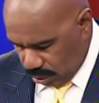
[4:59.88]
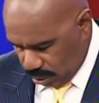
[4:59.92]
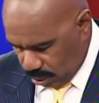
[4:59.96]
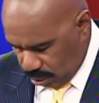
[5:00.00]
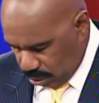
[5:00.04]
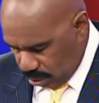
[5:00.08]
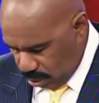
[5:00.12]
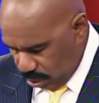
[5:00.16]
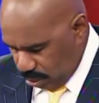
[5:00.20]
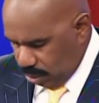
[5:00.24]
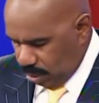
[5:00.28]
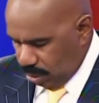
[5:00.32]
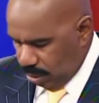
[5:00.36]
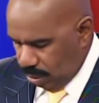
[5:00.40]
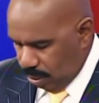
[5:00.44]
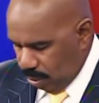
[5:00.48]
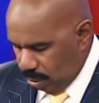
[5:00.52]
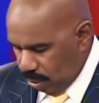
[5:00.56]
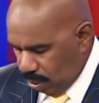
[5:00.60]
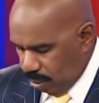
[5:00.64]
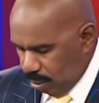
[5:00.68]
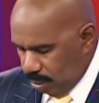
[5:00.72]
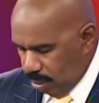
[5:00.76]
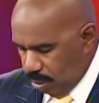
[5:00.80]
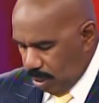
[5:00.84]
it
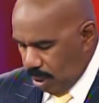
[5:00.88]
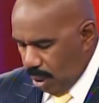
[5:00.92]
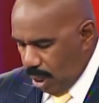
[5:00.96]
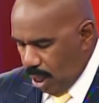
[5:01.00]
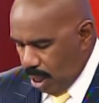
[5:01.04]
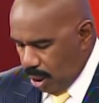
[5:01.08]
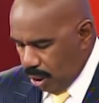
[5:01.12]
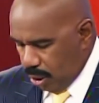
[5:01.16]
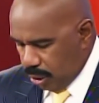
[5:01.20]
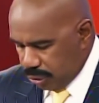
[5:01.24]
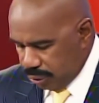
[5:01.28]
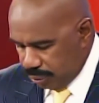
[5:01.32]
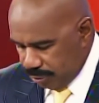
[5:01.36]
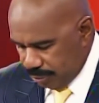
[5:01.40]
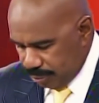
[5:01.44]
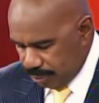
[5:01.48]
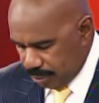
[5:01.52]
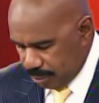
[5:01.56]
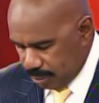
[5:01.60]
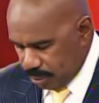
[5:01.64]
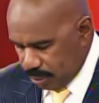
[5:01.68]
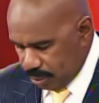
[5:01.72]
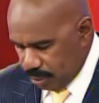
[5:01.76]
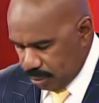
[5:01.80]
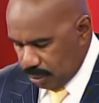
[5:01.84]
was, and he ended
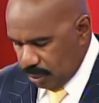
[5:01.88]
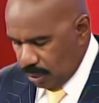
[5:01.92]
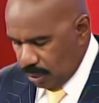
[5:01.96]
up looking